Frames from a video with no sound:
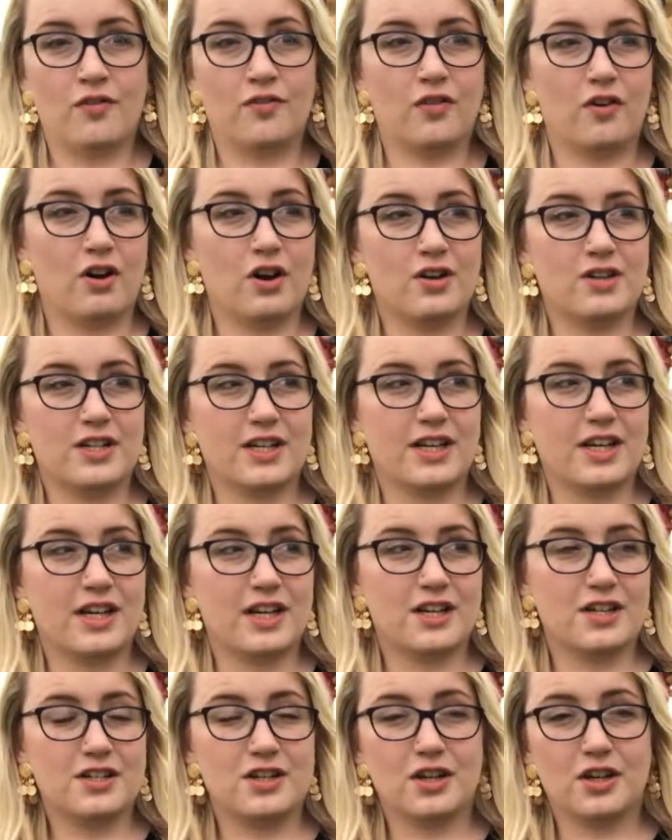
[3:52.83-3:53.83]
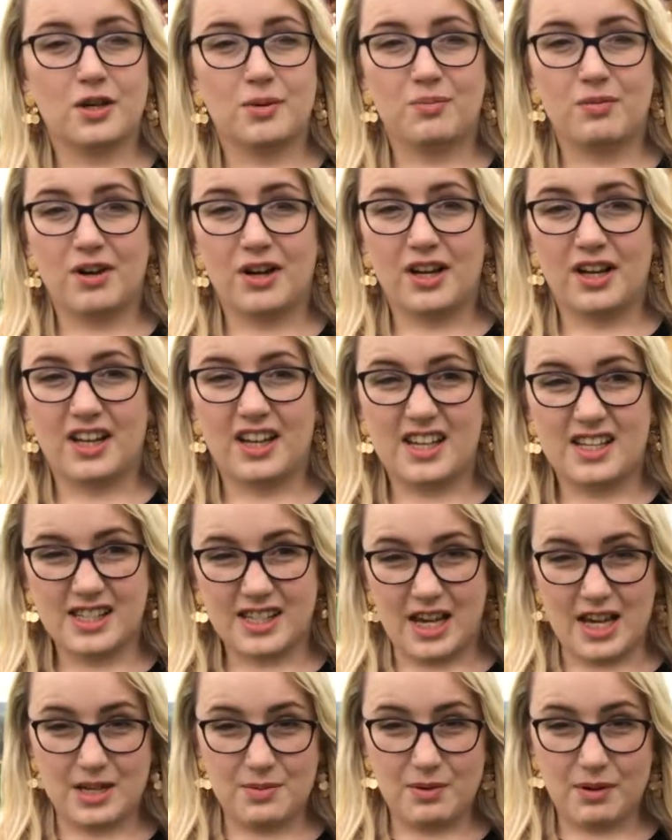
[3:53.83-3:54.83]
For older kids, you could bring a
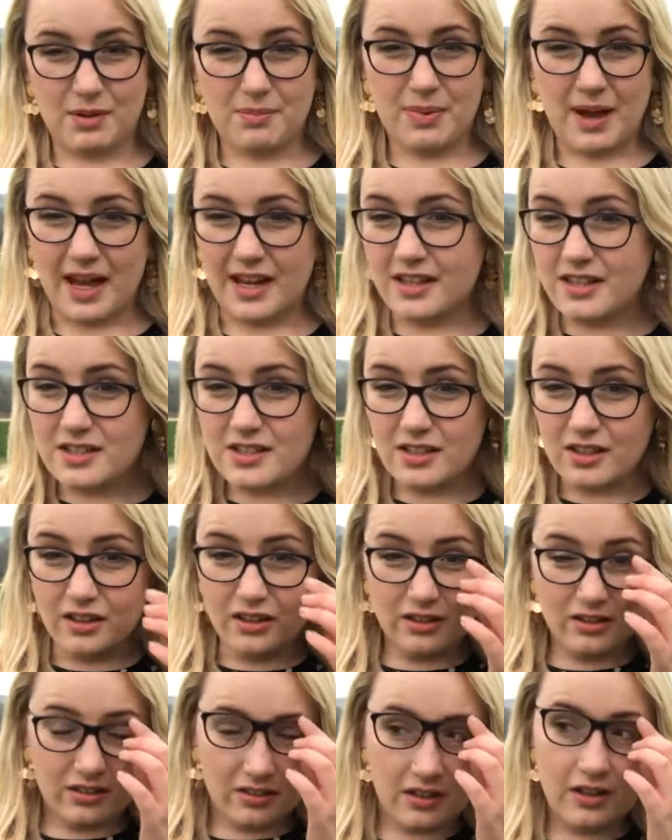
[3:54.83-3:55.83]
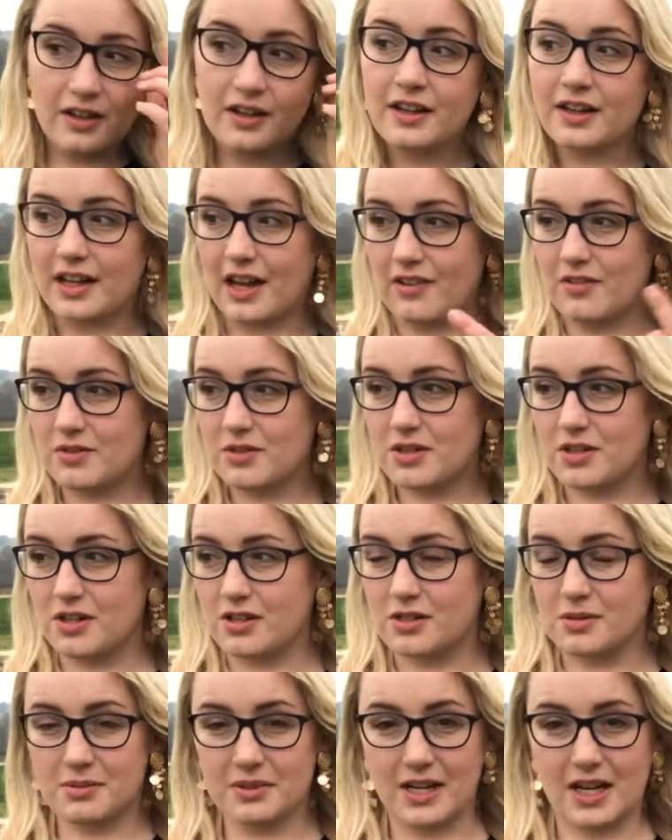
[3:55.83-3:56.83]
sketchbook and pencil, go to
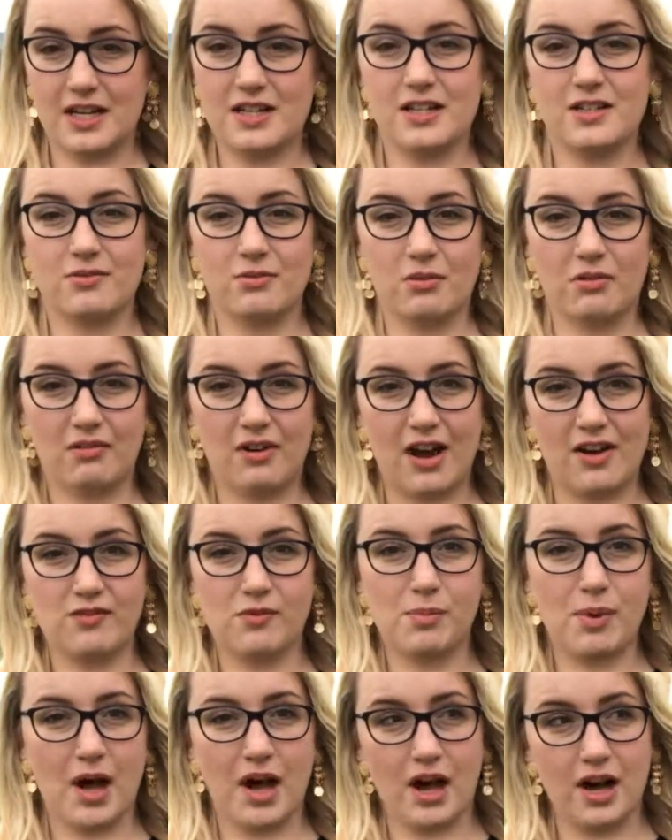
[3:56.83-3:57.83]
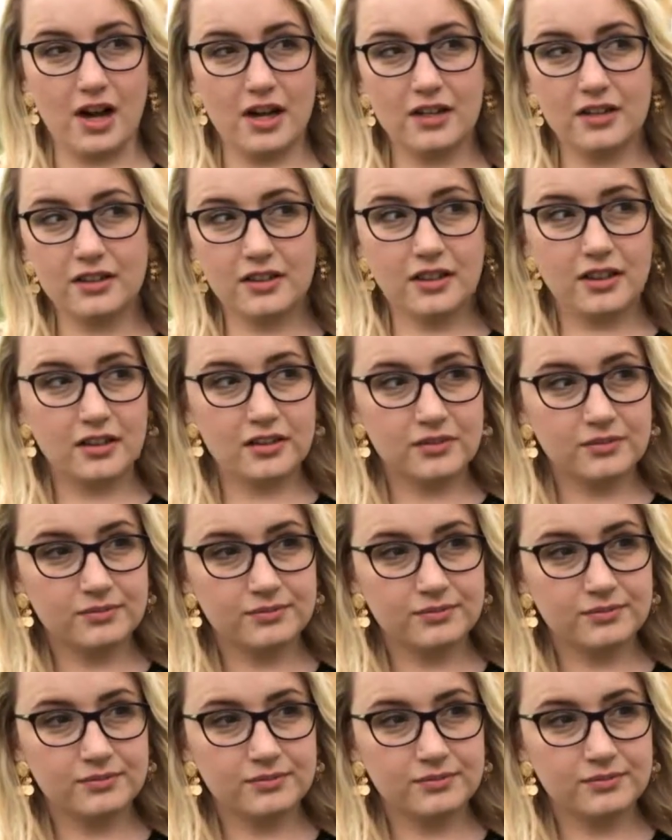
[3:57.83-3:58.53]
do some sketches from around the park.